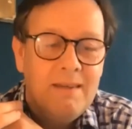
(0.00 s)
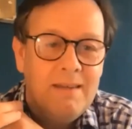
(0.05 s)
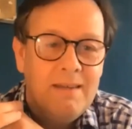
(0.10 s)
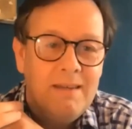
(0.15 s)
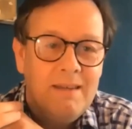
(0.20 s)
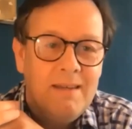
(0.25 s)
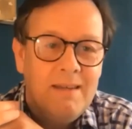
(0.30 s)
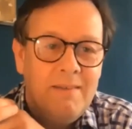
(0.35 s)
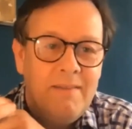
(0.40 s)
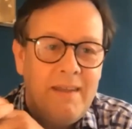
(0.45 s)

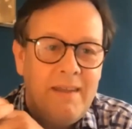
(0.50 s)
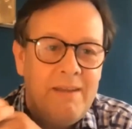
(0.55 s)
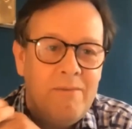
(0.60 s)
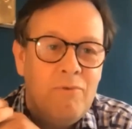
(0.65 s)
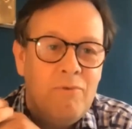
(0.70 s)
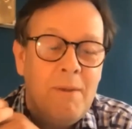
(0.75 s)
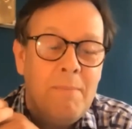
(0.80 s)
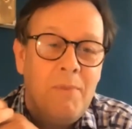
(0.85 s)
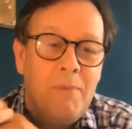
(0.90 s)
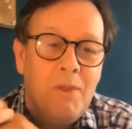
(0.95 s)
and then he
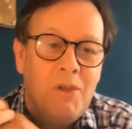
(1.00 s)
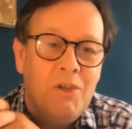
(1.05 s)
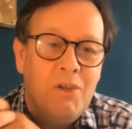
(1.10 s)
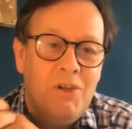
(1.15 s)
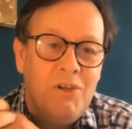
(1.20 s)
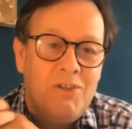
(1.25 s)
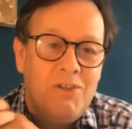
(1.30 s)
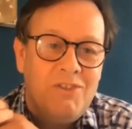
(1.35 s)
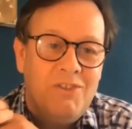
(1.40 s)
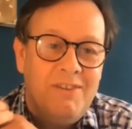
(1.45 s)
ripped the
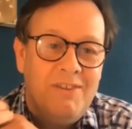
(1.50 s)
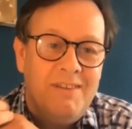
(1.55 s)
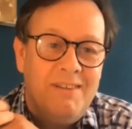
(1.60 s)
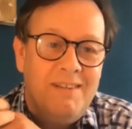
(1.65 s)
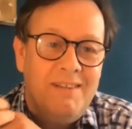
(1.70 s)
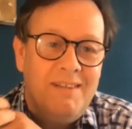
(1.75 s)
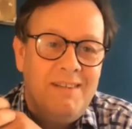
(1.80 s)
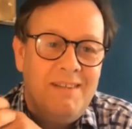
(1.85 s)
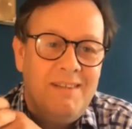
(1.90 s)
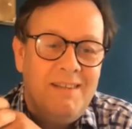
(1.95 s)
curtain.
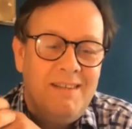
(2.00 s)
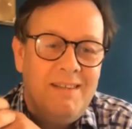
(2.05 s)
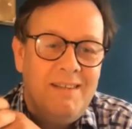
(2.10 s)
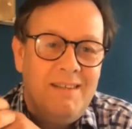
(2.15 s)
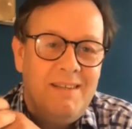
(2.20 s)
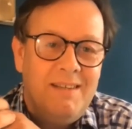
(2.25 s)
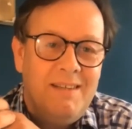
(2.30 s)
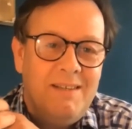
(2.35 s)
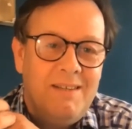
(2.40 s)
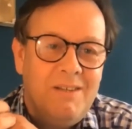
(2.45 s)

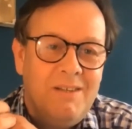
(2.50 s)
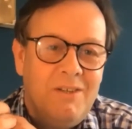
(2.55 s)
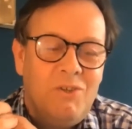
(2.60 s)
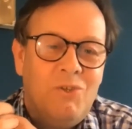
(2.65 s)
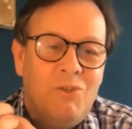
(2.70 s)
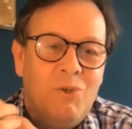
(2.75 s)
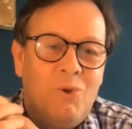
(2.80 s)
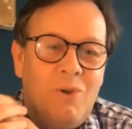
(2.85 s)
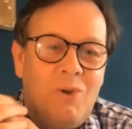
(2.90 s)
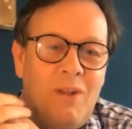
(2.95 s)
And
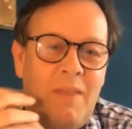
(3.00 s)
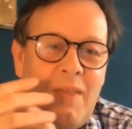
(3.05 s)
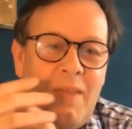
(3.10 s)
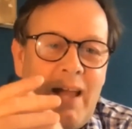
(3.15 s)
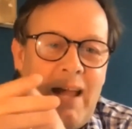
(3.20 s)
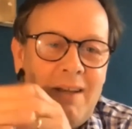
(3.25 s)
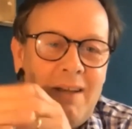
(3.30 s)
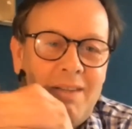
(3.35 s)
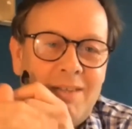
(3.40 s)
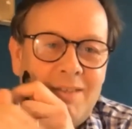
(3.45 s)
surely
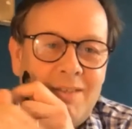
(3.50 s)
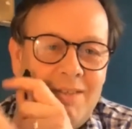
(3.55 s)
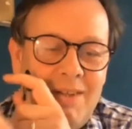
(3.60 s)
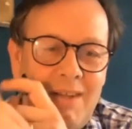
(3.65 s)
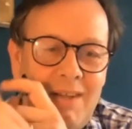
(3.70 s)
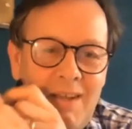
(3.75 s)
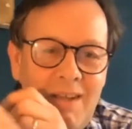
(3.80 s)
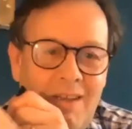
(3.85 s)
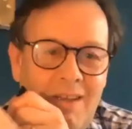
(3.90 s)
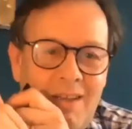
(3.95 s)
that's
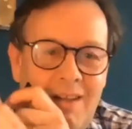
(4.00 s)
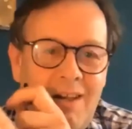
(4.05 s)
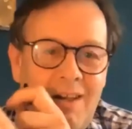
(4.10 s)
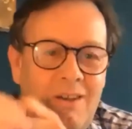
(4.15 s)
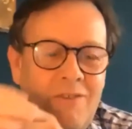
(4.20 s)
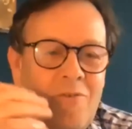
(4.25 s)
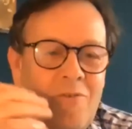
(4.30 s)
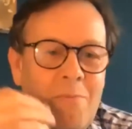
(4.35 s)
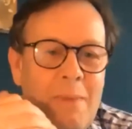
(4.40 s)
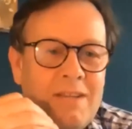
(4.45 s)
a
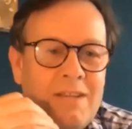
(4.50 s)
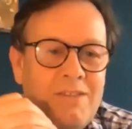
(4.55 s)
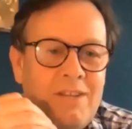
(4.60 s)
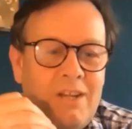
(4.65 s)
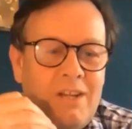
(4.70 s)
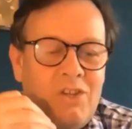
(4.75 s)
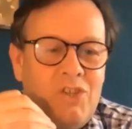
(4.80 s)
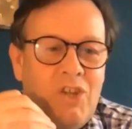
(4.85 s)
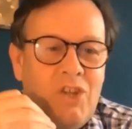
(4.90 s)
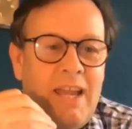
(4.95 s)

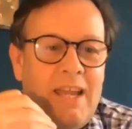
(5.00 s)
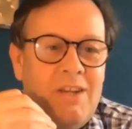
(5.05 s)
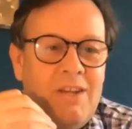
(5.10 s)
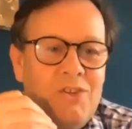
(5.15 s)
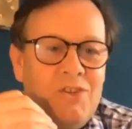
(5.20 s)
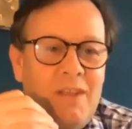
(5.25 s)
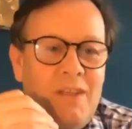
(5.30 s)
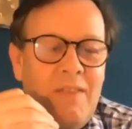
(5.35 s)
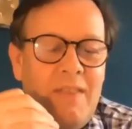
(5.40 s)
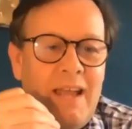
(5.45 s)
dramatic
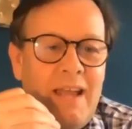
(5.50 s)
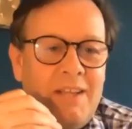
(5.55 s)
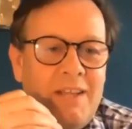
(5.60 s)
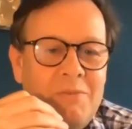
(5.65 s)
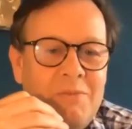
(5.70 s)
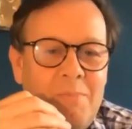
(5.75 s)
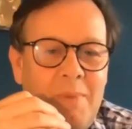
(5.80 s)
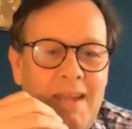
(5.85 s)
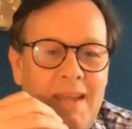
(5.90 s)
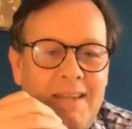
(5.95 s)
change in that
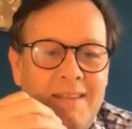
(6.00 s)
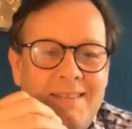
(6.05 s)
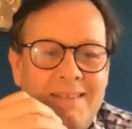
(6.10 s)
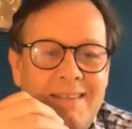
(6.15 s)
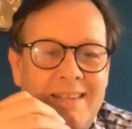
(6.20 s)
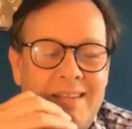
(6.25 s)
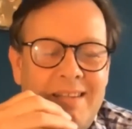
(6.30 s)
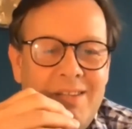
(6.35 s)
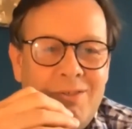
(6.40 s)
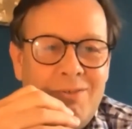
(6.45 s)
space,
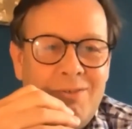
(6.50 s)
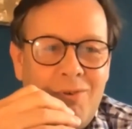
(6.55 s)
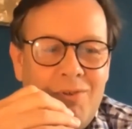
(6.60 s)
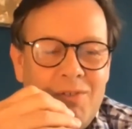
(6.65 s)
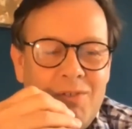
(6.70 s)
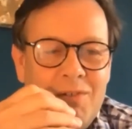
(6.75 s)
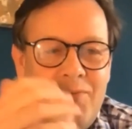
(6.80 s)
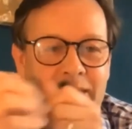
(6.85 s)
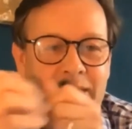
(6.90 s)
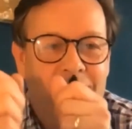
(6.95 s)
in his
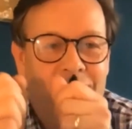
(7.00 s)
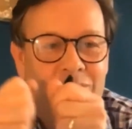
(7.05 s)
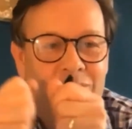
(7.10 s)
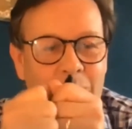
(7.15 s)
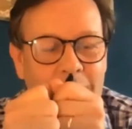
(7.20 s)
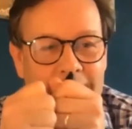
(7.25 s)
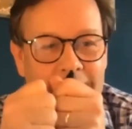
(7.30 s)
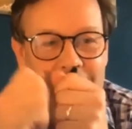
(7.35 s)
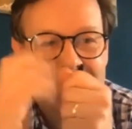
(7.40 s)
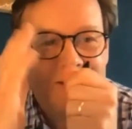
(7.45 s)
crucifixion,
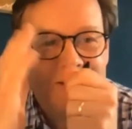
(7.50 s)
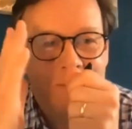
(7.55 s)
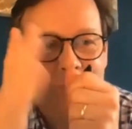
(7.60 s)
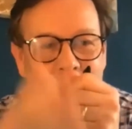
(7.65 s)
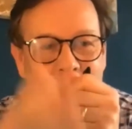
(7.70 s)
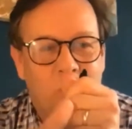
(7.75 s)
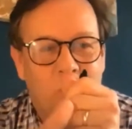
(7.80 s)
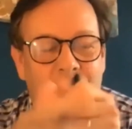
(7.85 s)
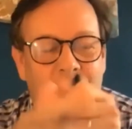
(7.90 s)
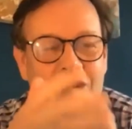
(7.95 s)
where the
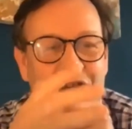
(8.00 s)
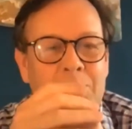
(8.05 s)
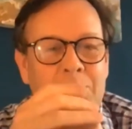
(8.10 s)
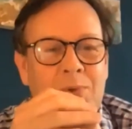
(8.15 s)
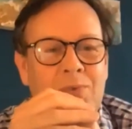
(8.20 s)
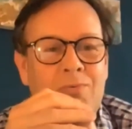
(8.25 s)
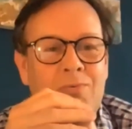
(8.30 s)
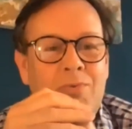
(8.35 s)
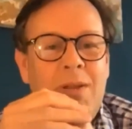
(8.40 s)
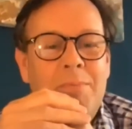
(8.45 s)
temple curtain
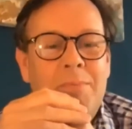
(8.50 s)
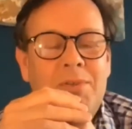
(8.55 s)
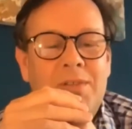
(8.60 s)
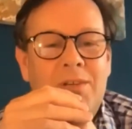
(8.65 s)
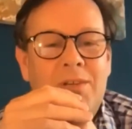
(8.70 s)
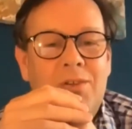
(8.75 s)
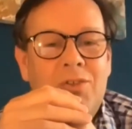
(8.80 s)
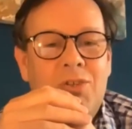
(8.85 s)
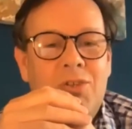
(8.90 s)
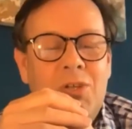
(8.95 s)
was ripped
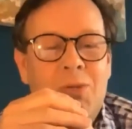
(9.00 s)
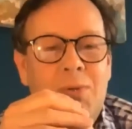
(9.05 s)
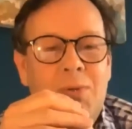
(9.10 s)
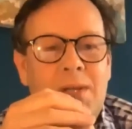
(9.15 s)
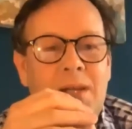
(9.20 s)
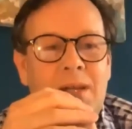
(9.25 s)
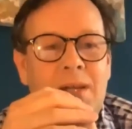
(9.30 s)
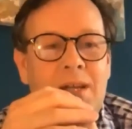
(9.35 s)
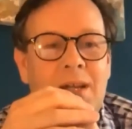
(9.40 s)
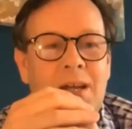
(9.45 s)
in two.
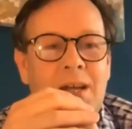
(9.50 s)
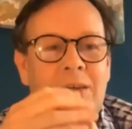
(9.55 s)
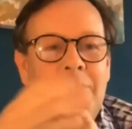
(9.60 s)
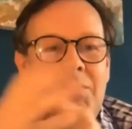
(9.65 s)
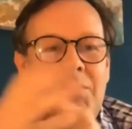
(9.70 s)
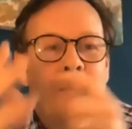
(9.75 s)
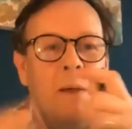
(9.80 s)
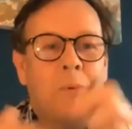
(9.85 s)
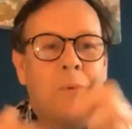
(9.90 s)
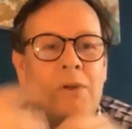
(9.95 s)
And
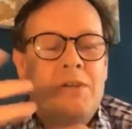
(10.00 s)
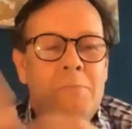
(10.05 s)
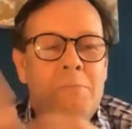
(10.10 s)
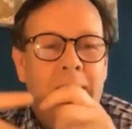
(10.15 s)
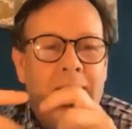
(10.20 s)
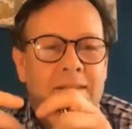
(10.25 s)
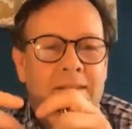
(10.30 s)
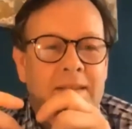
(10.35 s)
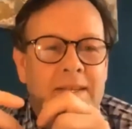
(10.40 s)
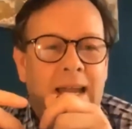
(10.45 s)
you might want to
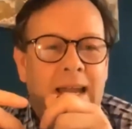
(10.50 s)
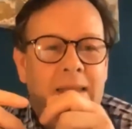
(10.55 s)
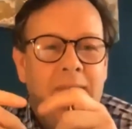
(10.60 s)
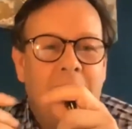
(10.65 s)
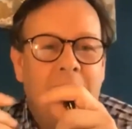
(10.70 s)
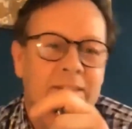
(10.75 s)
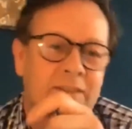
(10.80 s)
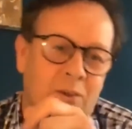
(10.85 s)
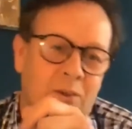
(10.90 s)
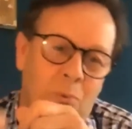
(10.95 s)
domesticate
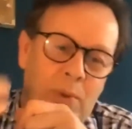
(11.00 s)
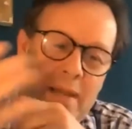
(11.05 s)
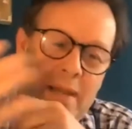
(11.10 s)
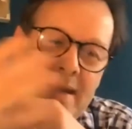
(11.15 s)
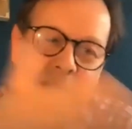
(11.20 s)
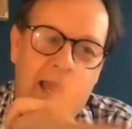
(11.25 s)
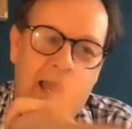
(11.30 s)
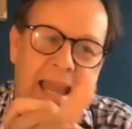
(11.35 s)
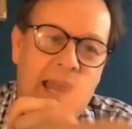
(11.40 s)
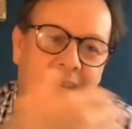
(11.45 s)
that so we
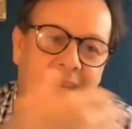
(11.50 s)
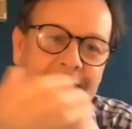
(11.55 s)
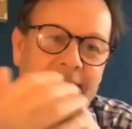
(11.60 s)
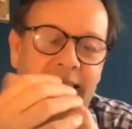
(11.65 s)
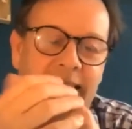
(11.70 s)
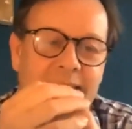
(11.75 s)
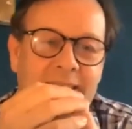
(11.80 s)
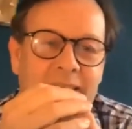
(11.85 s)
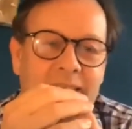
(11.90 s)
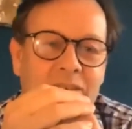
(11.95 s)
get
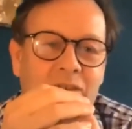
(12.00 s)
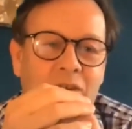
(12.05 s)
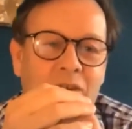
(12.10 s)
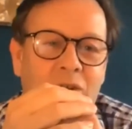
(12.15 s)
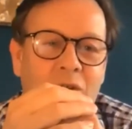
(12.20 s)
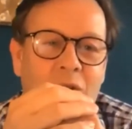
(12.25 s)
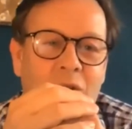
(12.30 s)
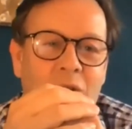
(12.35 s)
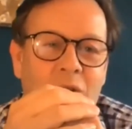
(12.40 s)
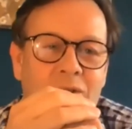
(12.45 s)
access into
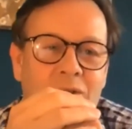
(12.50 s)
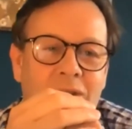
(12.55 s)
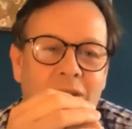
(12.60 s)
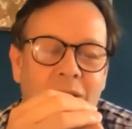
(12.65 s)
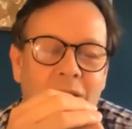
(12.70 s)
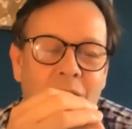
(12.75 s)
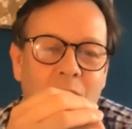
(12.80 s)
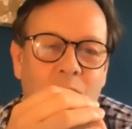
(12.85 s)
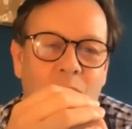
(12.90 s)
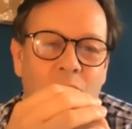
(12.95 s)
God,
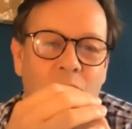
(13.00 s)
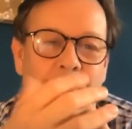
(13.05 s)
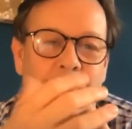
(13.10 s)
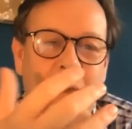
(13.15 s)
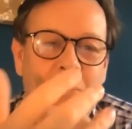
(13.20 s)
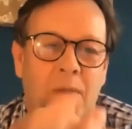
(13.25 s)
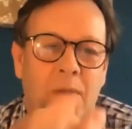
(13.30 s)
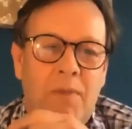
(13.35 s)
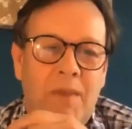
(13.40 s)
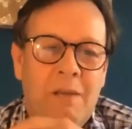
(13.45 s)
or you might
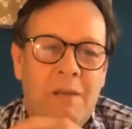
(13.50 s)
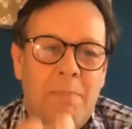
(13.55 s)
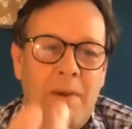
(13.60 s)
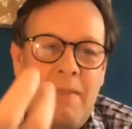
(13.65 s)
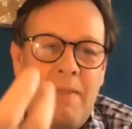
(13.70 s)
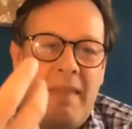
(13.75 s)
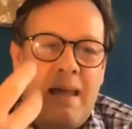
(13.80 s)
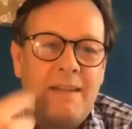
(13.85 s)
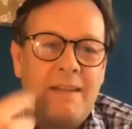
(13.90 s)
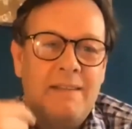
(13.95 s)
want to think about
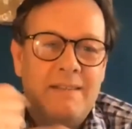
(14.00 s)
that